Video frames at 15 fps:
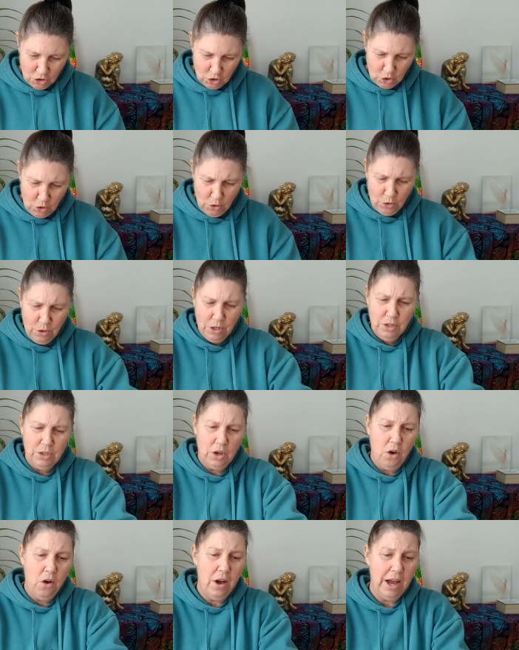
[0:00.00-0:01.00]
So this
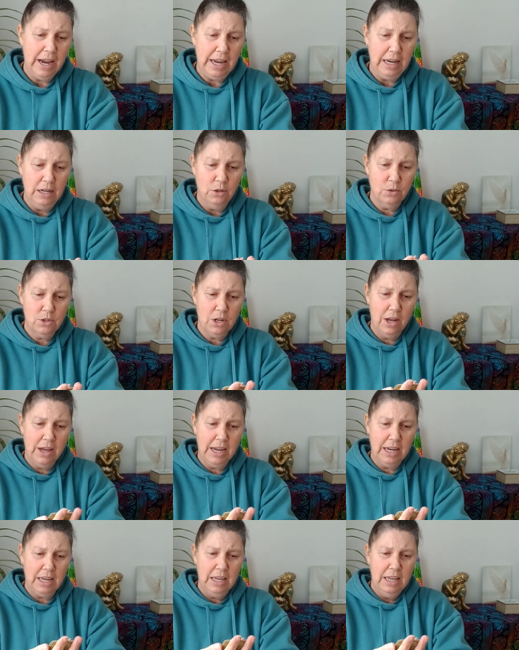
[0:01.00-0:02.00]
guy, he looks
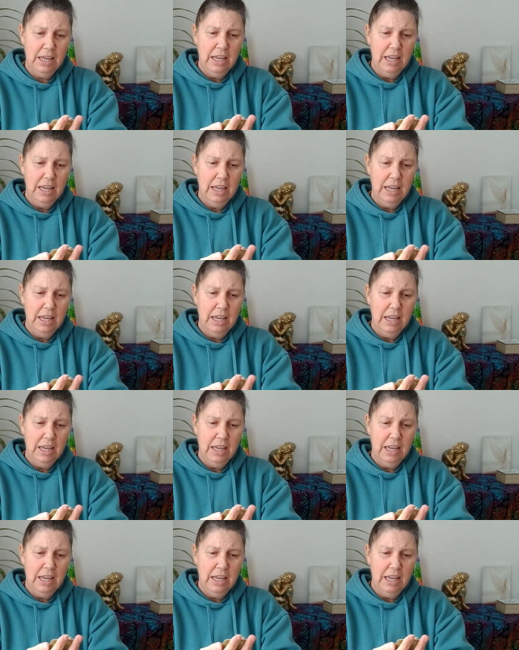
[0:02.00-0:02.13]
like,